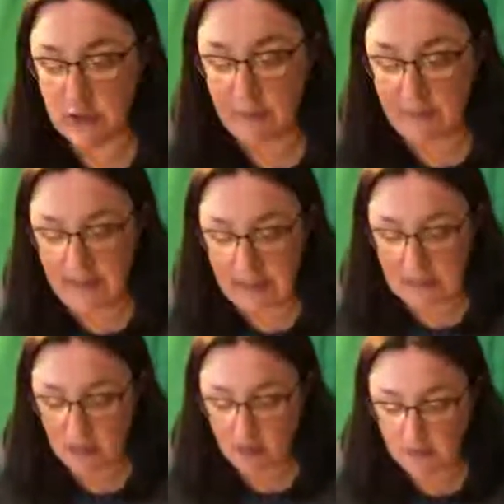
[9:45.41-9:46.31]
You can
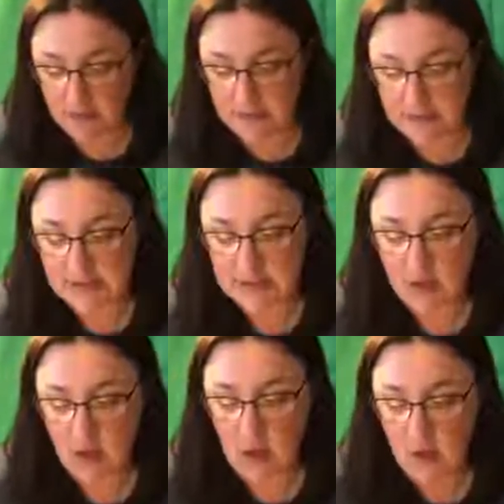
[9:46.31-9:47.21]
paint over this
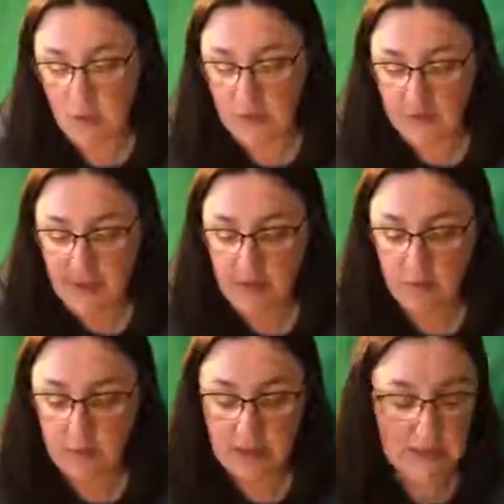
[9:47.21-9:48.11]
with
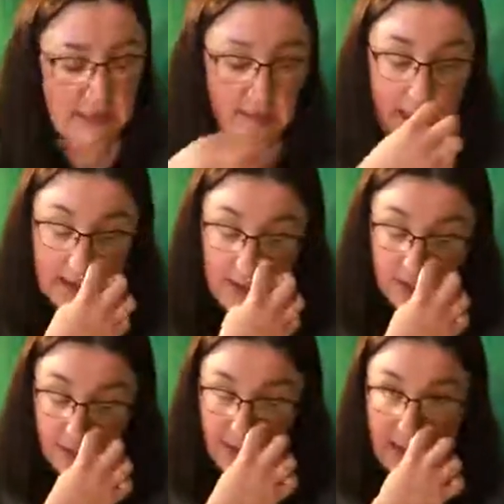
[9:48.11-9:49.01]
a really light
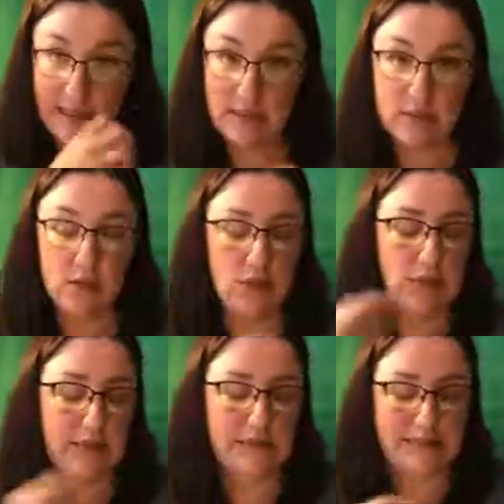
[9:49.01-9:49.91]
color paint.
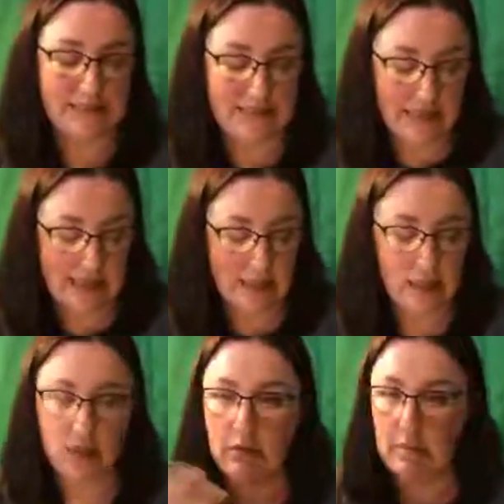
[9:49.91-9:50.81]
You can stain
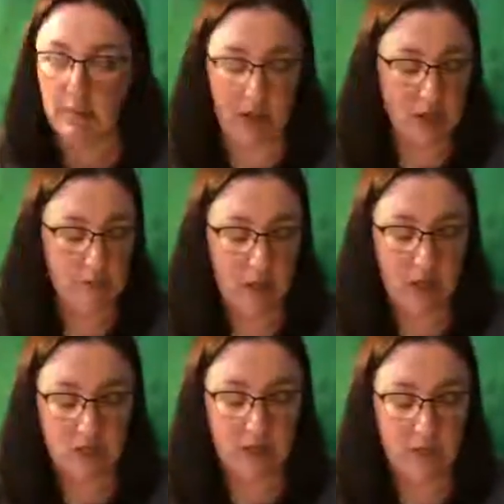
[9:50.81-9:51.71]
it, you can Mod
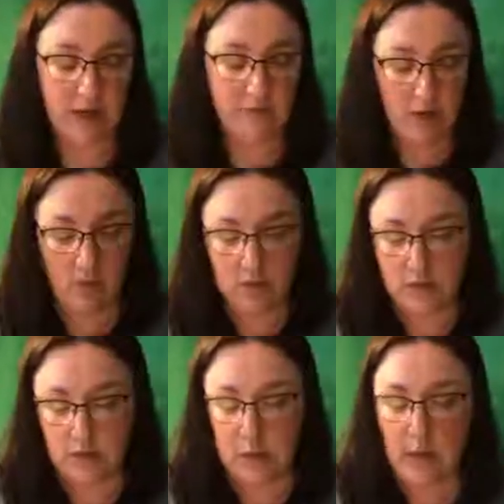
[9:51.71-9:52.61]
Podge it, whatever you
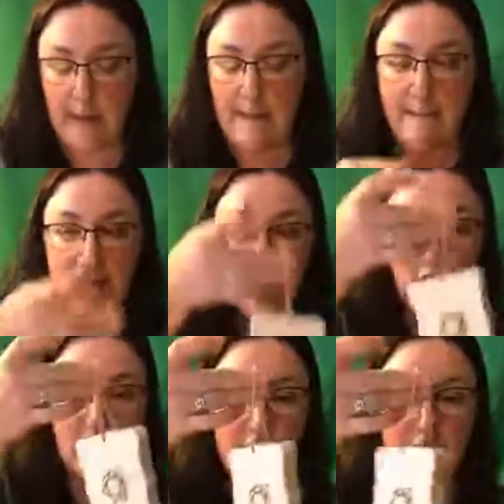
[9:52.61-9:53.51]
want to. But
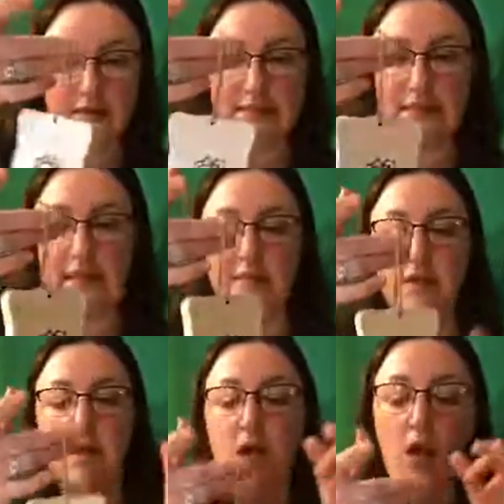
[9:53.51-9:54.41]
then you can give it as a gift.